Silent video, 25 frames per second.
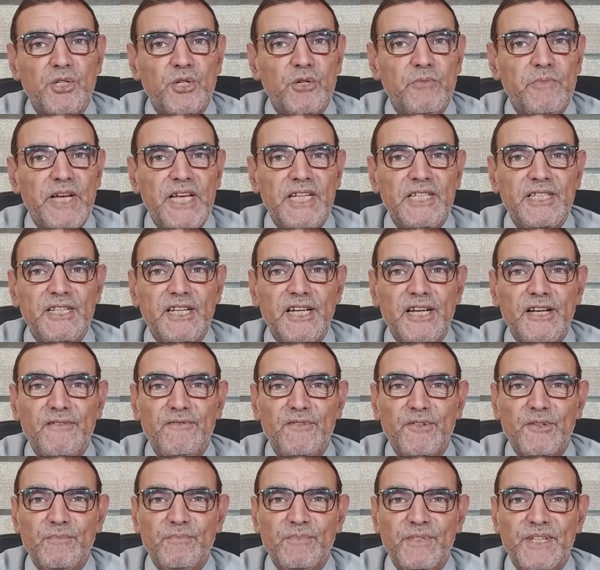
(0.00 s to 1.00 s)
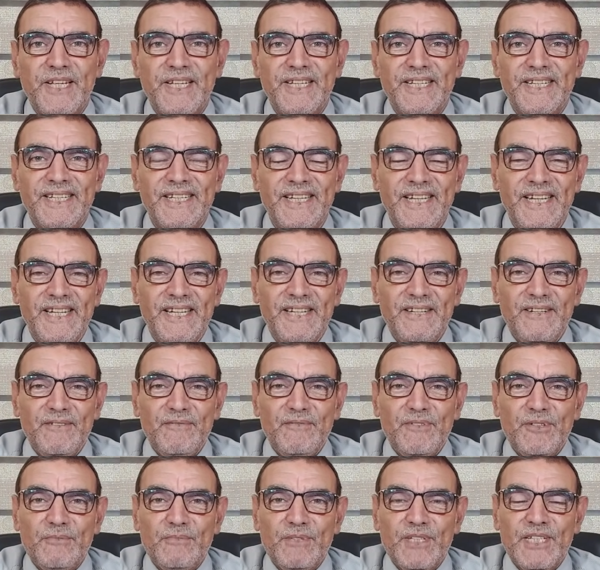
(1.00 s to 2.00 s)
some idea from
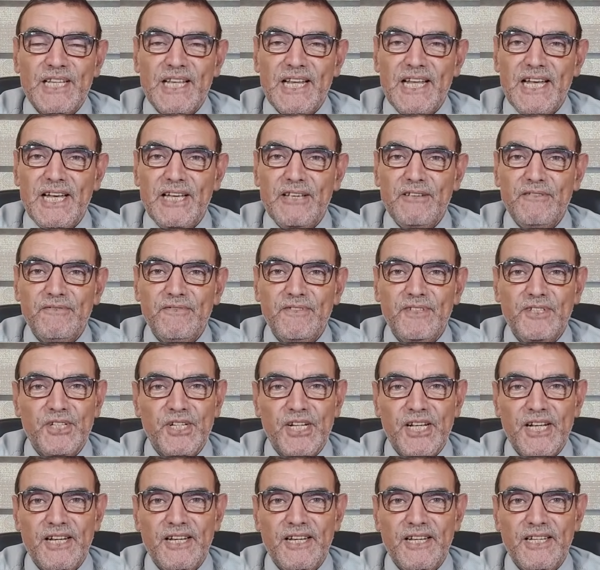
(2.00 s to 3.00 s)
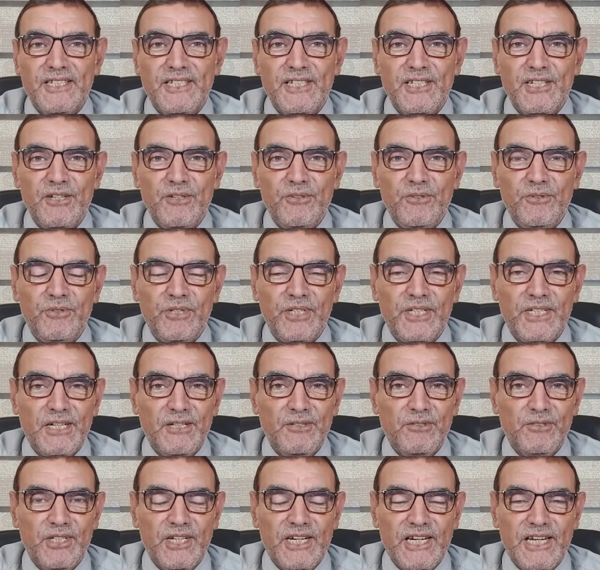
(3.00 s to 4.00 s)
this live. Inshallah, see you in
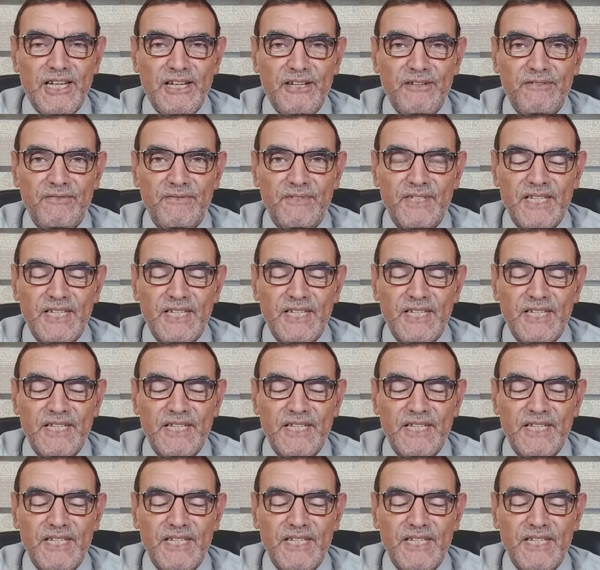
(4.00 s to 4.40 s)
another live.